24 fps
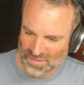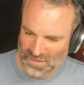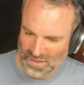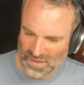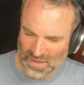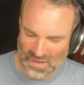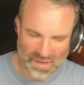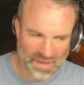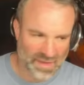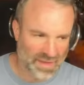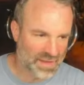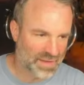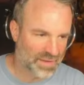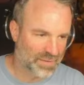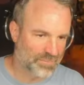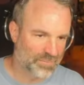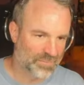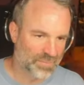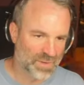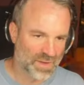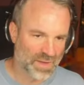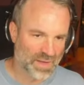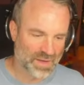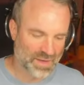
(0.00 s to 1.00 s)

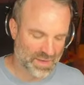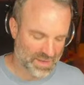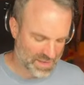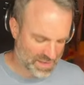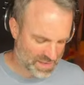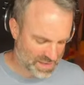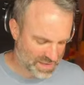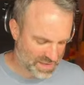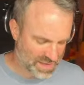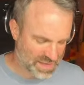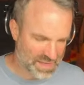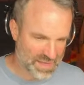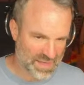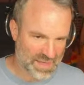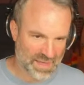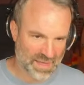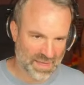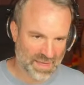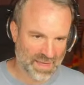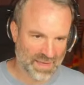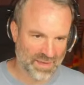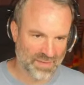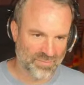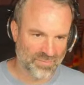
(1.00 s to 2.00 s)
I
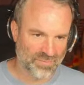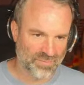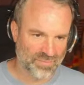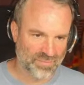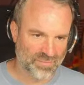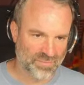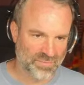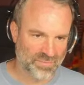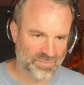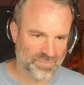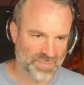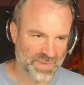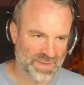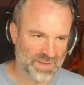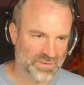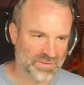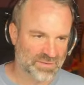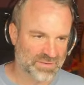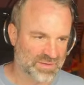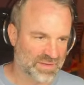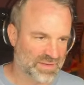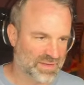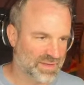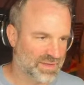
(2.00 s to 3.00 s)
am
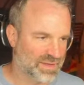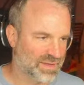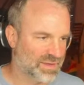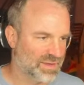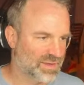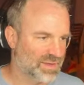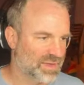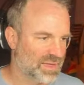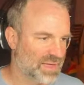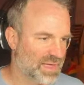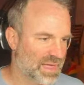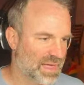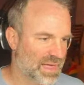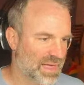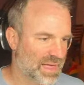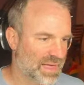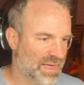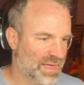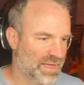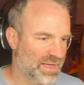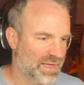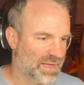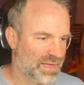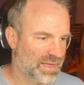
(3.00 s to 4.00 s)
building
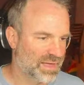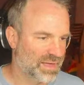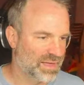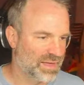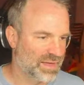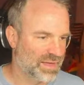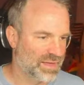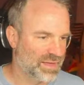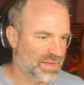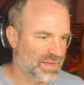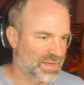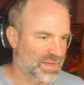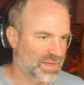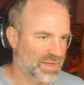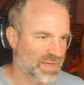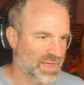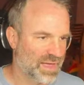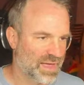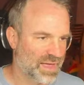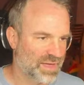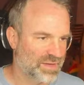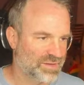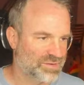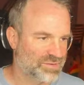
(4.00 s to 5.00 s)

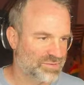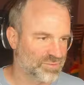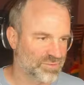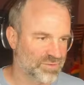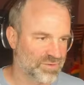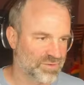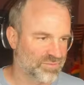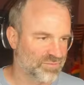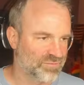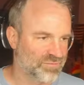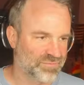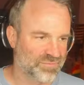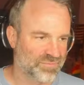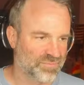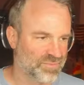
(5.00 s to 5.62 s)
a sort of